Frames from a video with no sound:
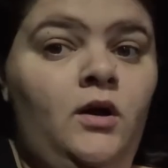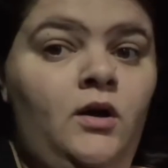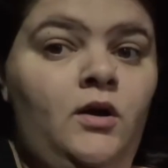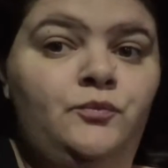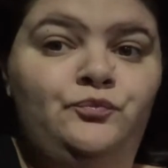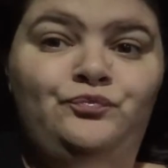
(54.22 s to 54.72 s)

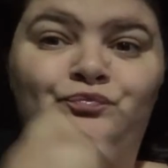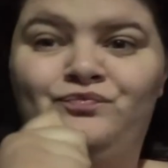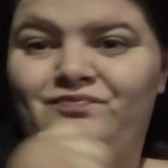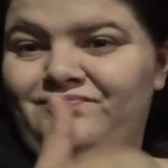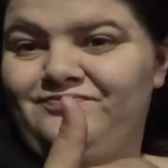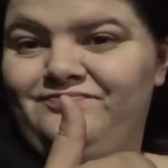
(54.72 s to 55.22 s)

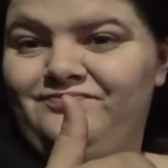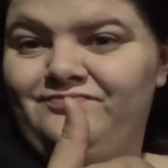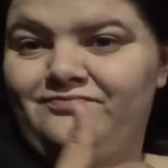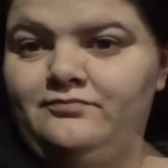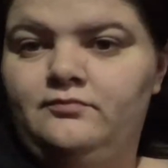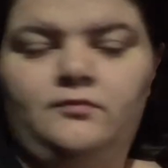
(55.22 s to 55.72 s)

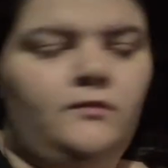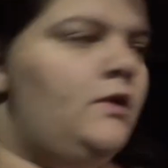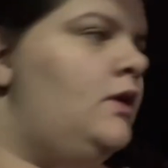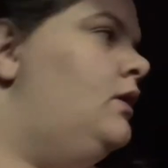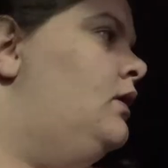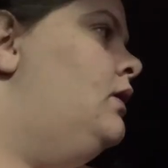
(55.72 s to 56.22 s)
(no one is talking)